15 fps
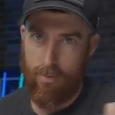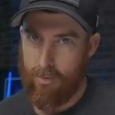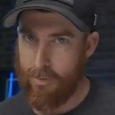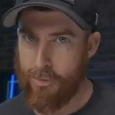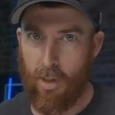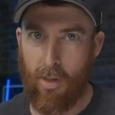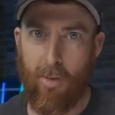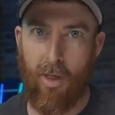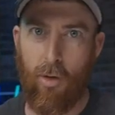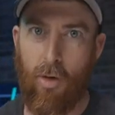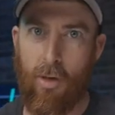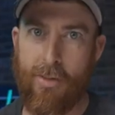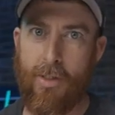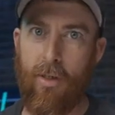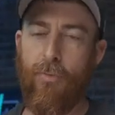Let's talk about
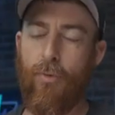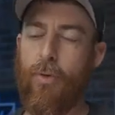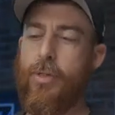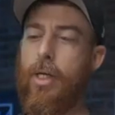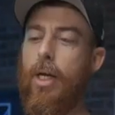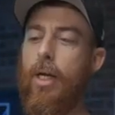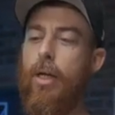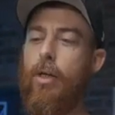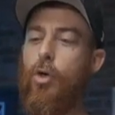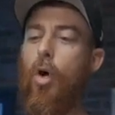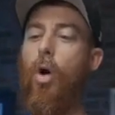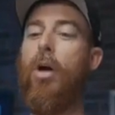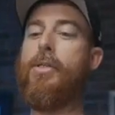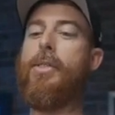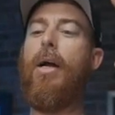Crosshair for a second.
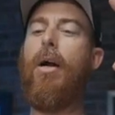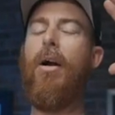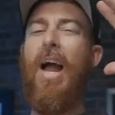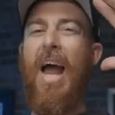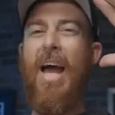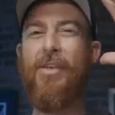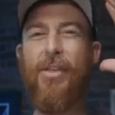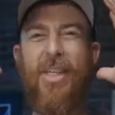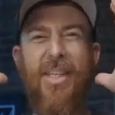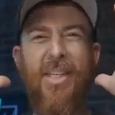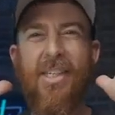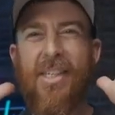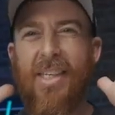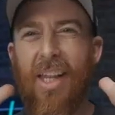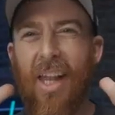Crosshair has
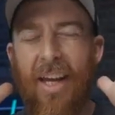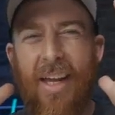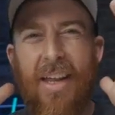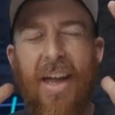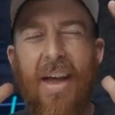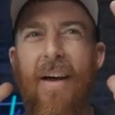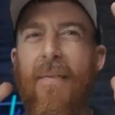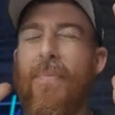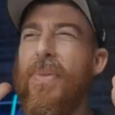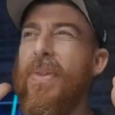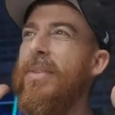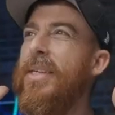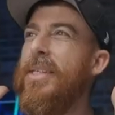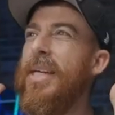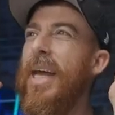this, like,
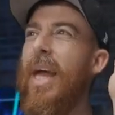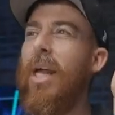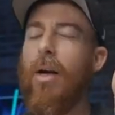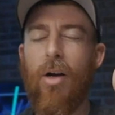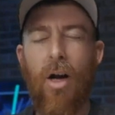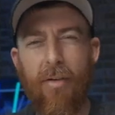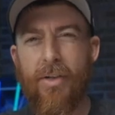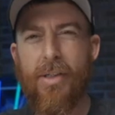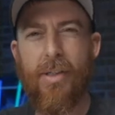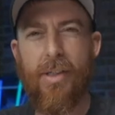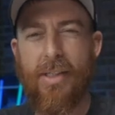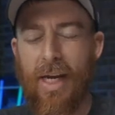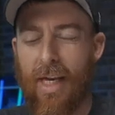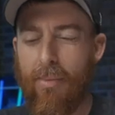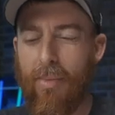this, obviously
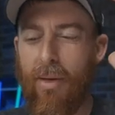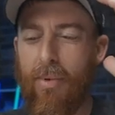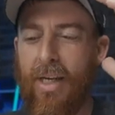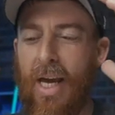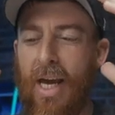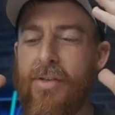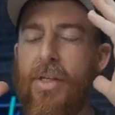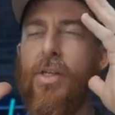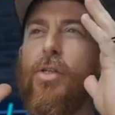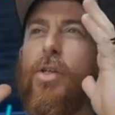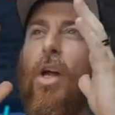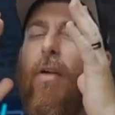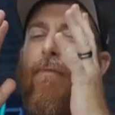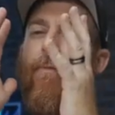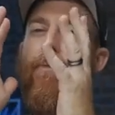it's animated, but he has
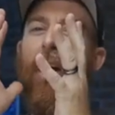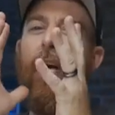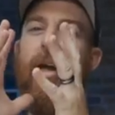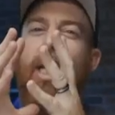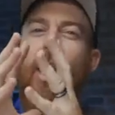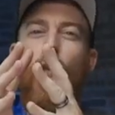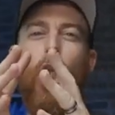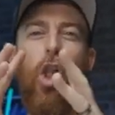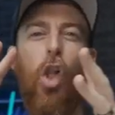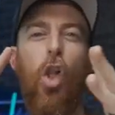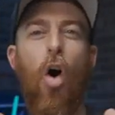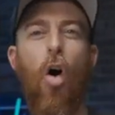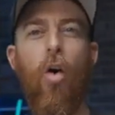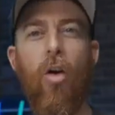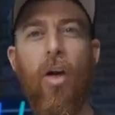this very
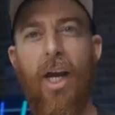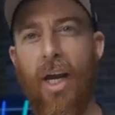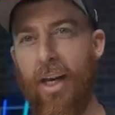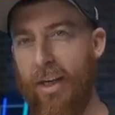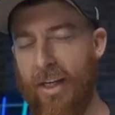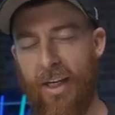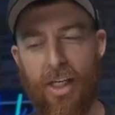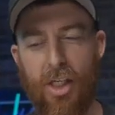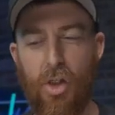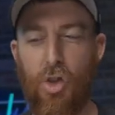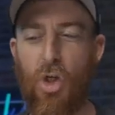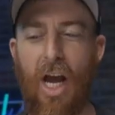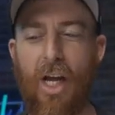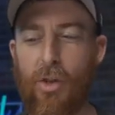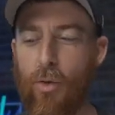elongated and
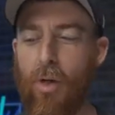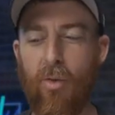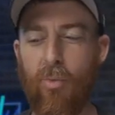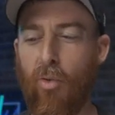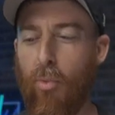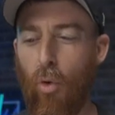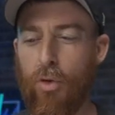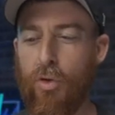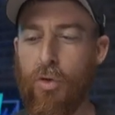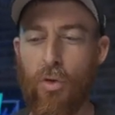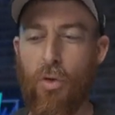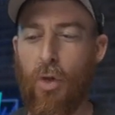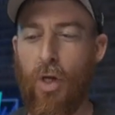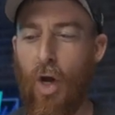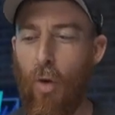exaggerated
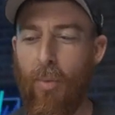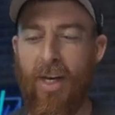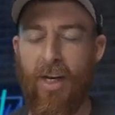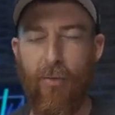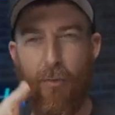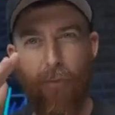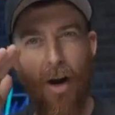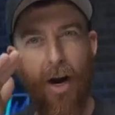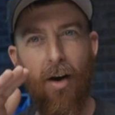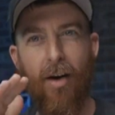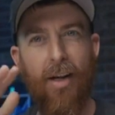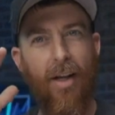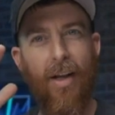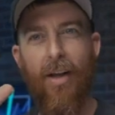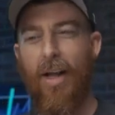proportions to the helmet. It's
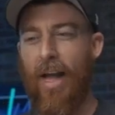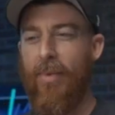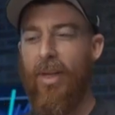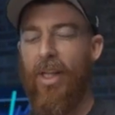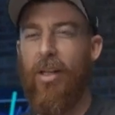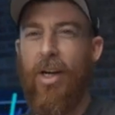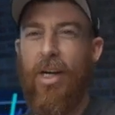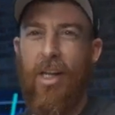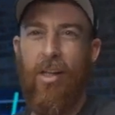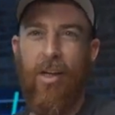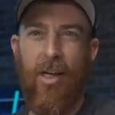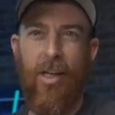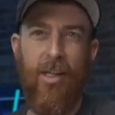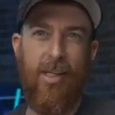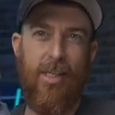very, I mean, look at
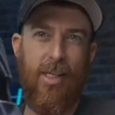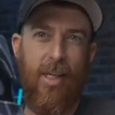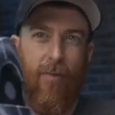this.